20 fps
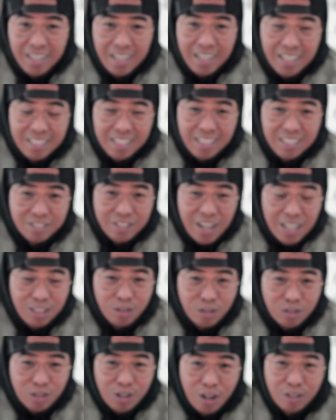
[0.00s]
and they tried
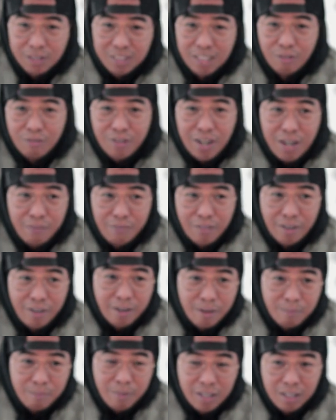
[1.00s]
to cross the
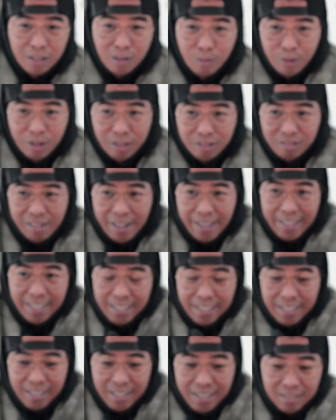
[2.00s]
river but it was like
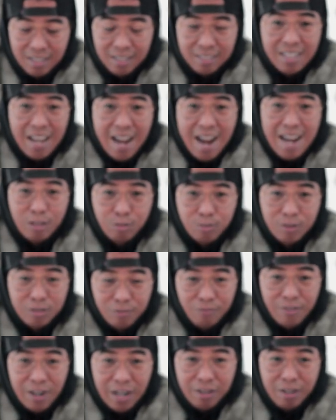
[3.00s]
the, the ice was
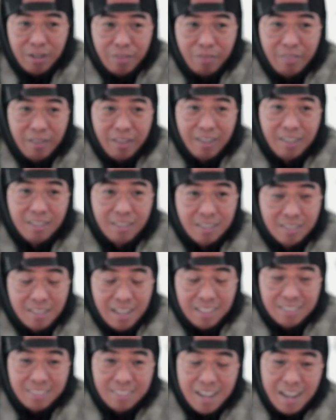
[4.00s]
very thin
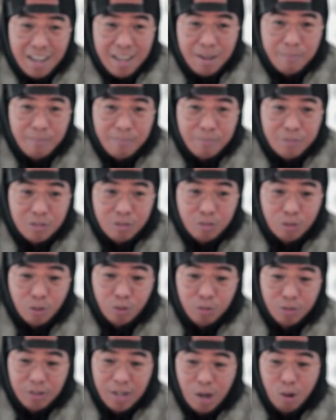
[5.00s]
that time
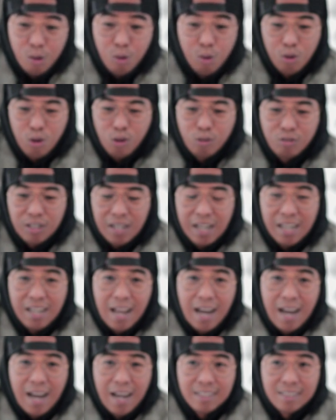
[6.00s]
so nahulog sila
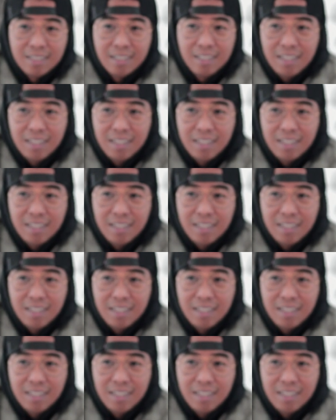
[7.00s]
lahat